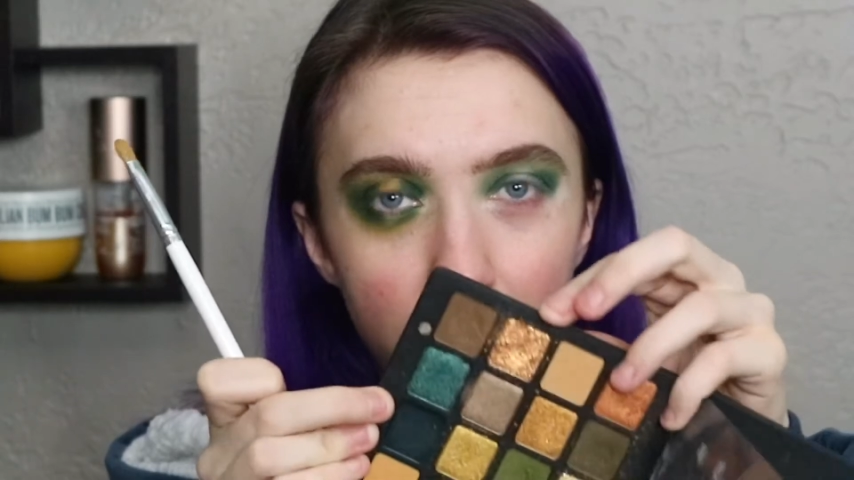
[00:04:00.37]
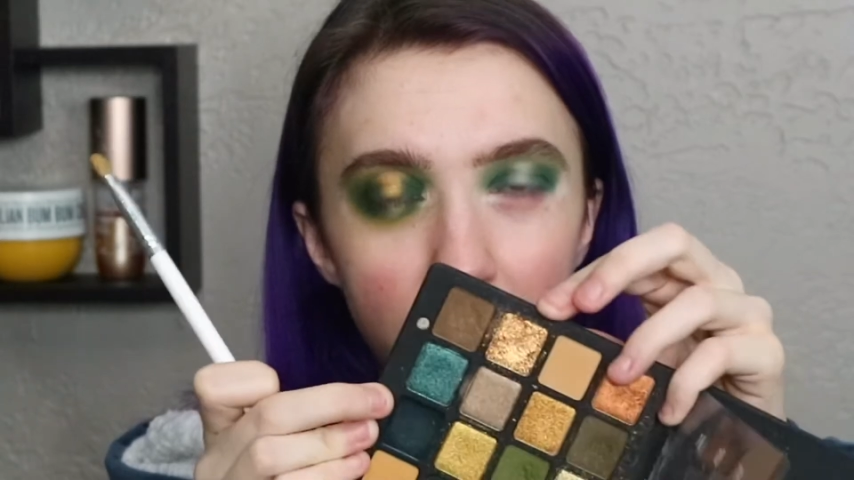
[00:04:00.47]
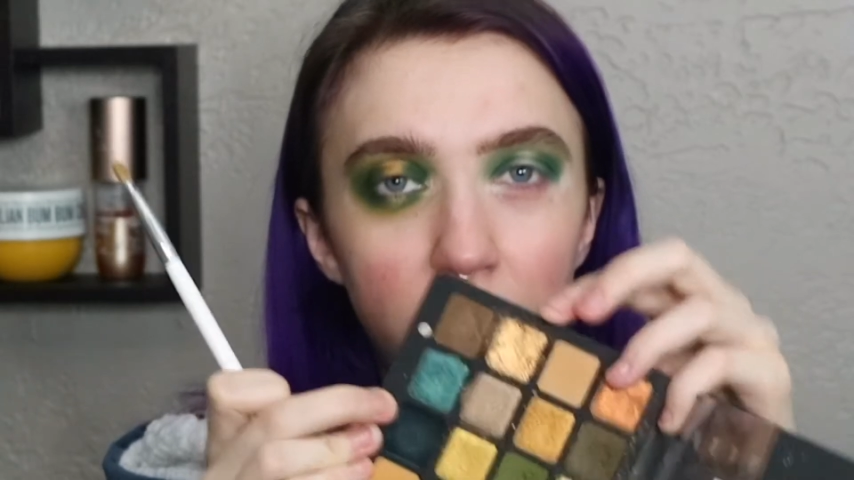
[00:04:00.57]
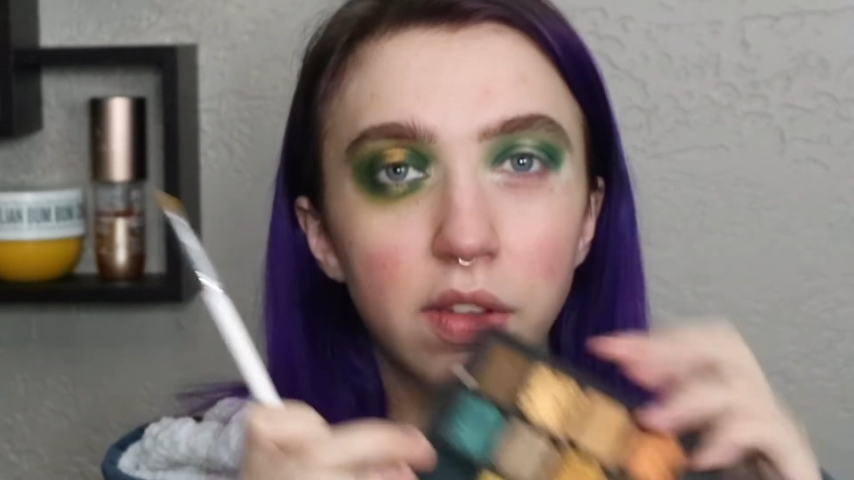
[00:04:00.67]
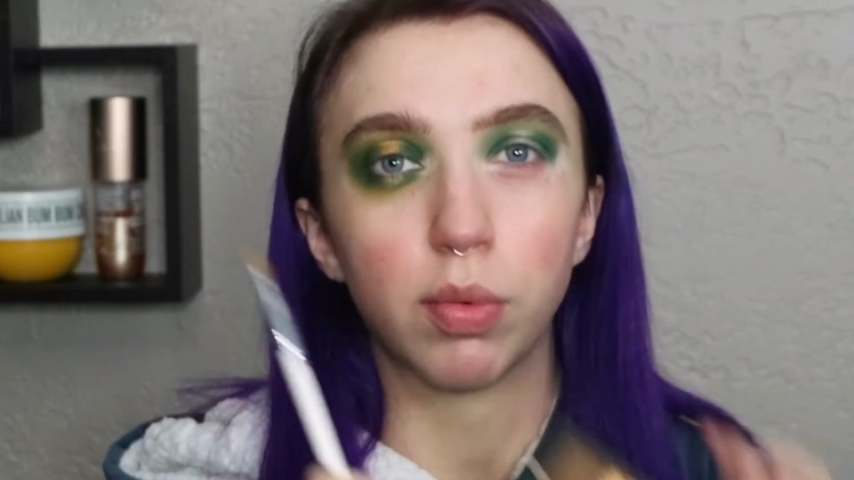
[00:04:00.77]

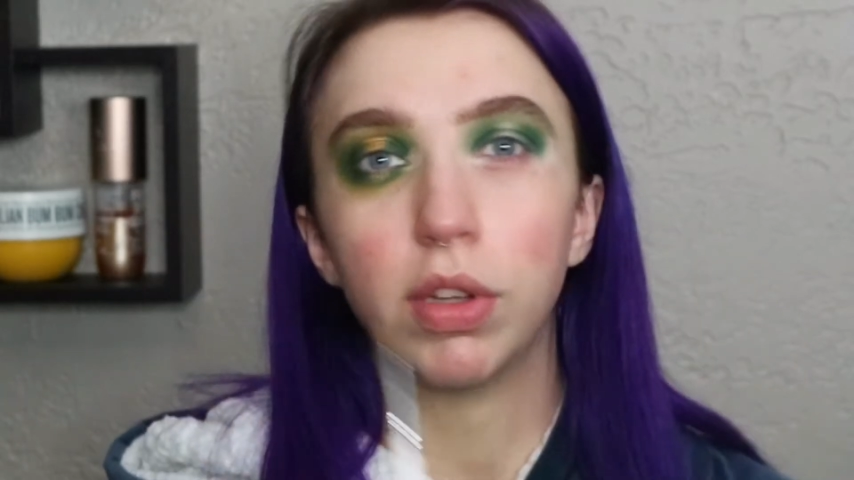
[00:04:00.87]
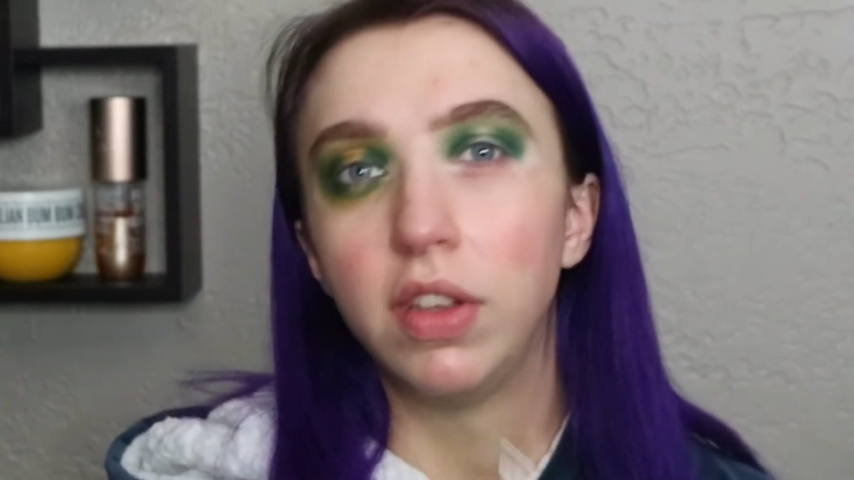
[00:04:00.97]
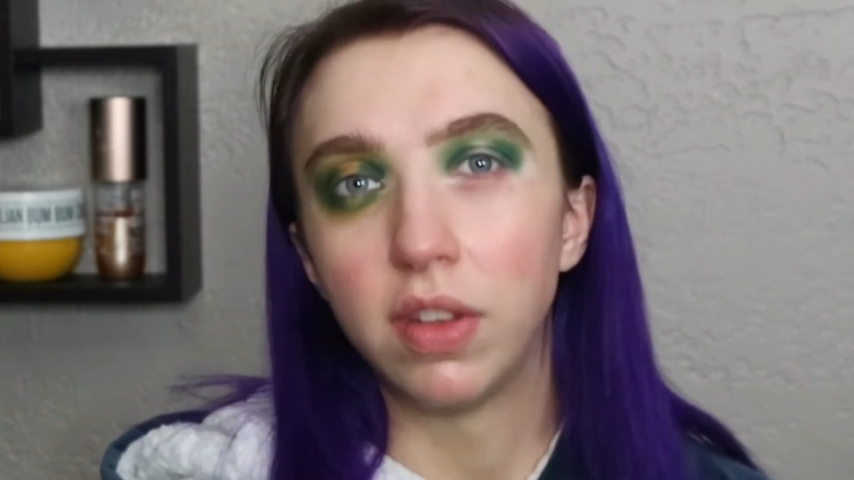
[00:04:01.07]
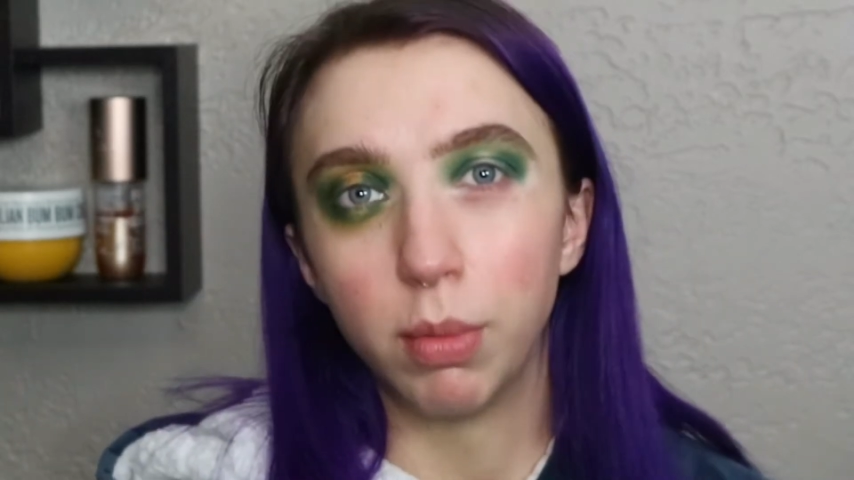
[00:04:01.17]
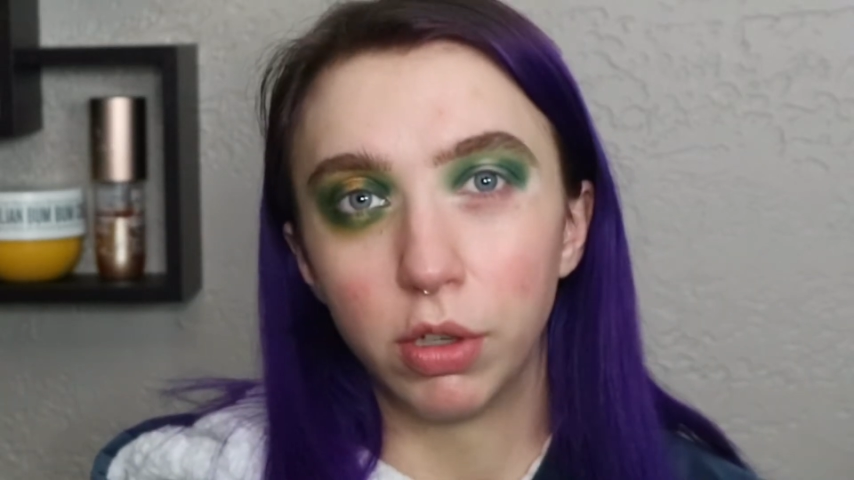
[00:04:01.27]
This is
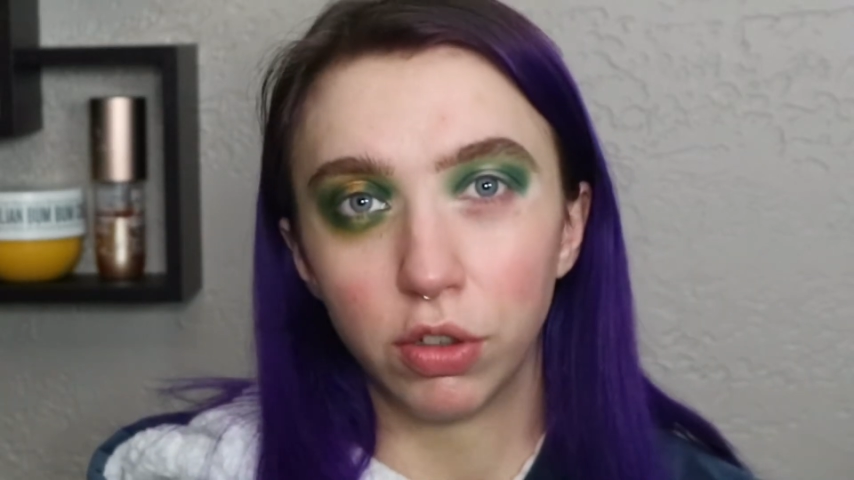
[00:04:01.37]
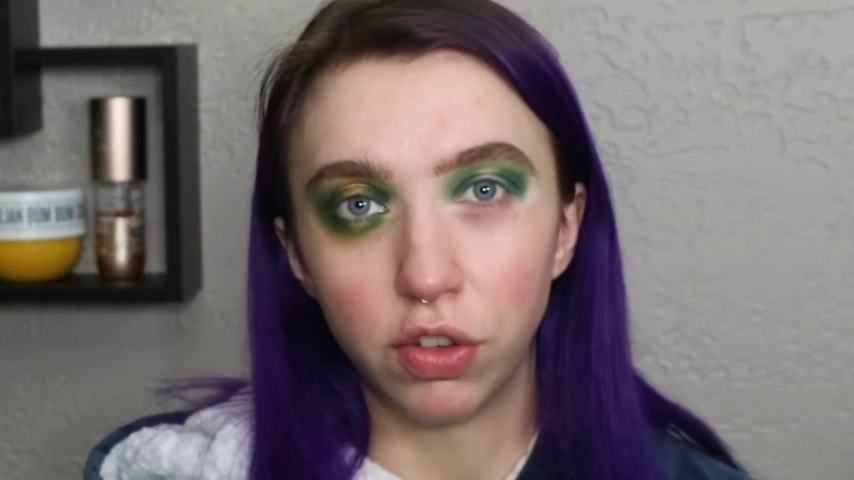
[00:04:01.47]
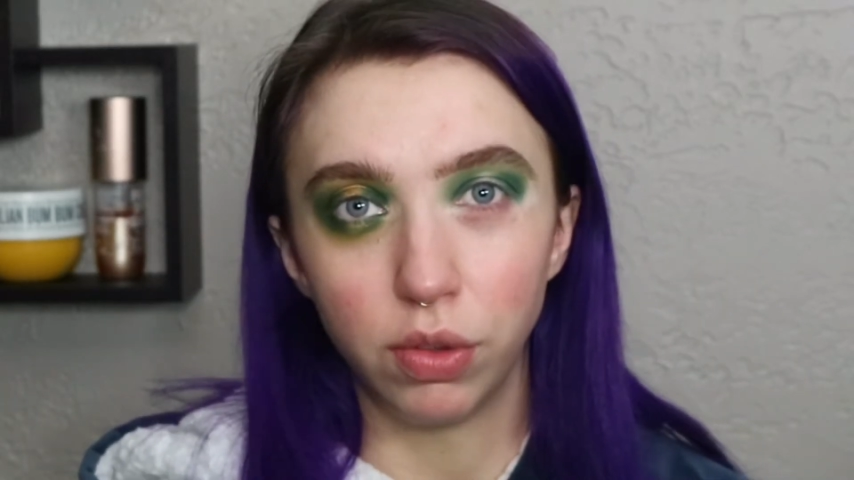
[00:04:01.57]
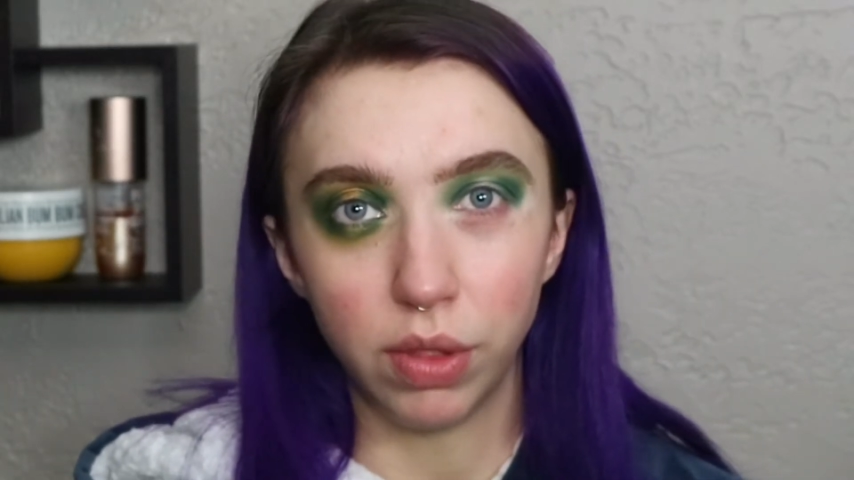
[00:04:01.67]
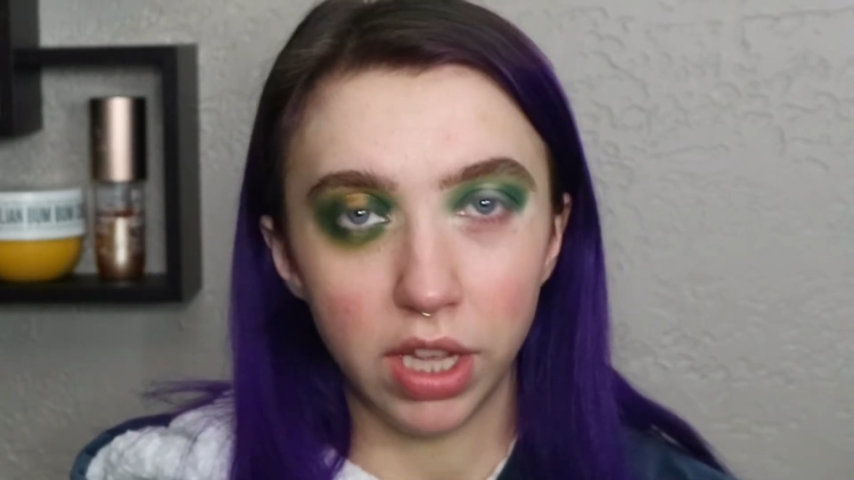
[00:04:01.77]
really similar
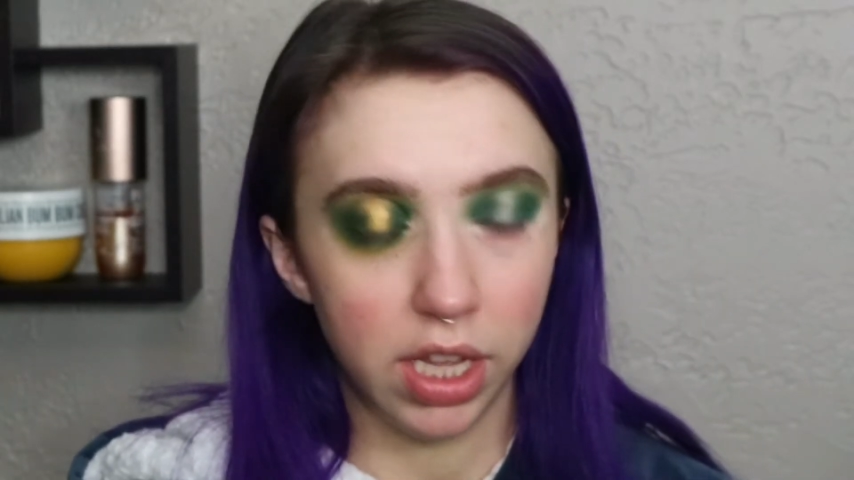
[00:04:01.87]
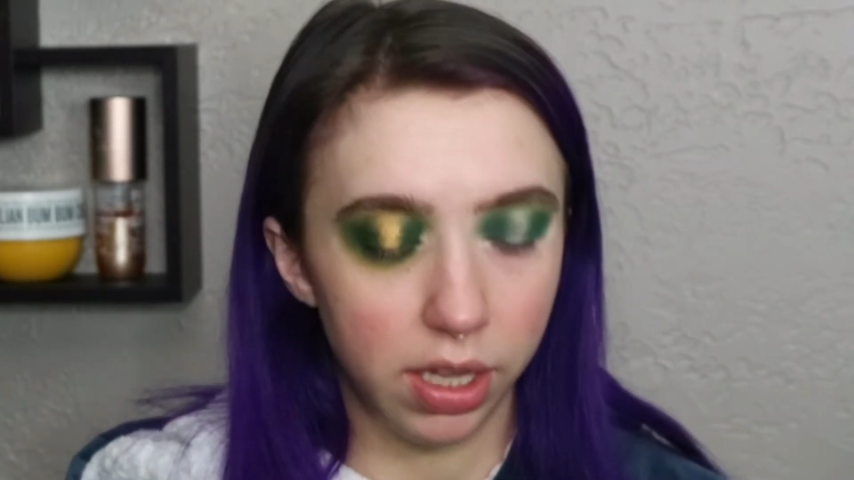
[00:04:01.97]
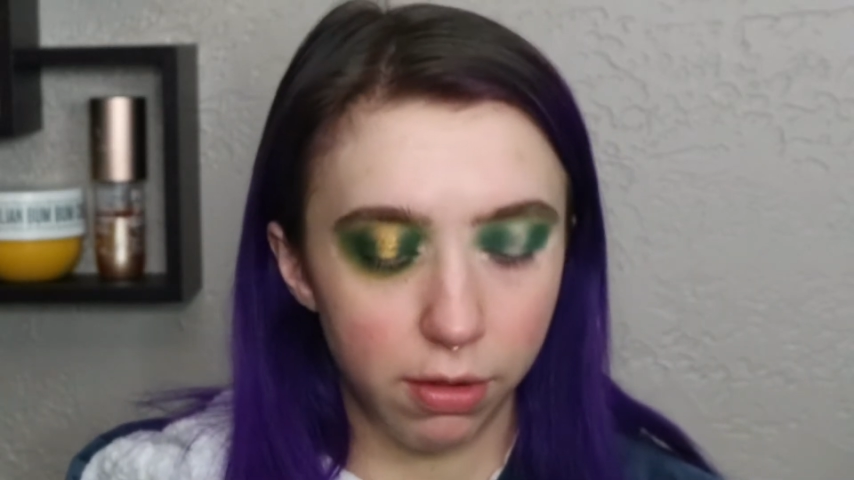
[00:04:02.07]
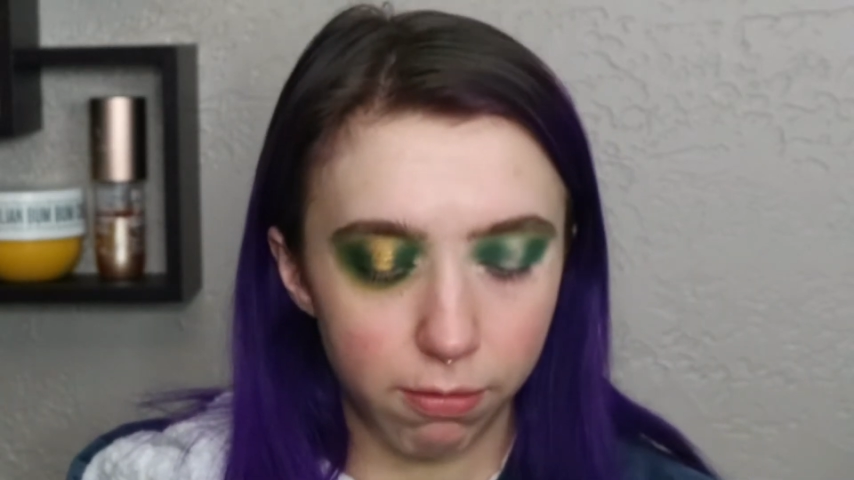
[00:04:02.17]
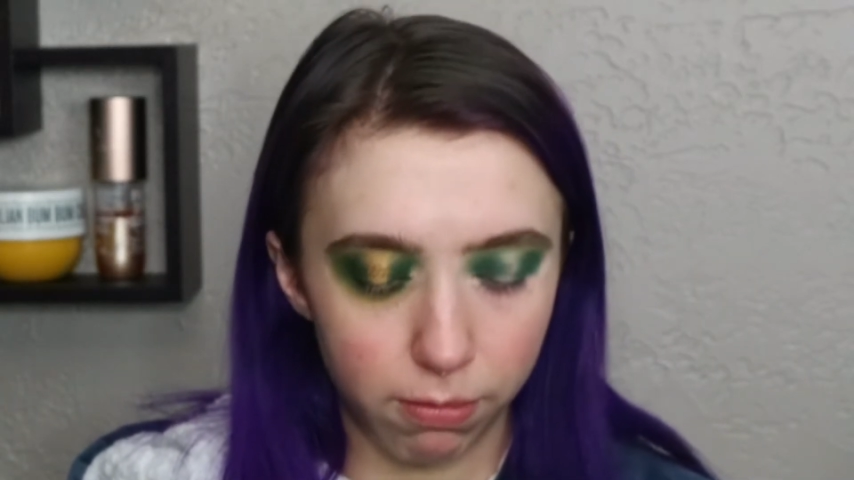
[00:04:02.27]
to
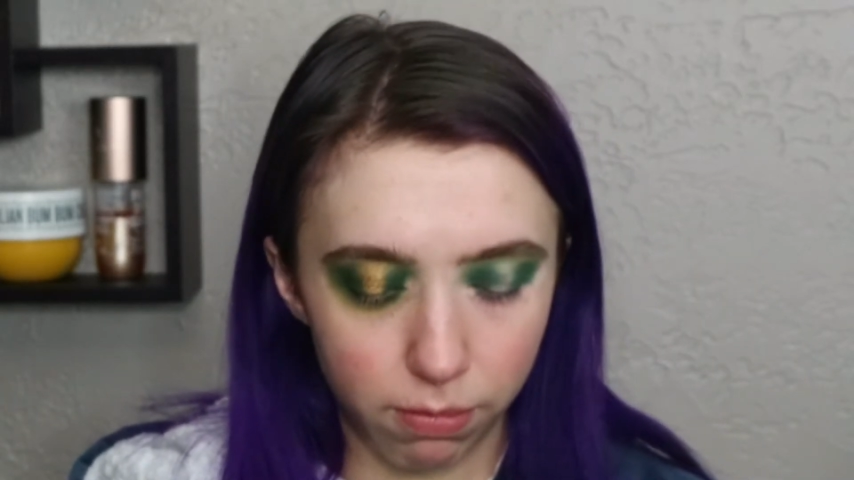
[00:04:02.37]
the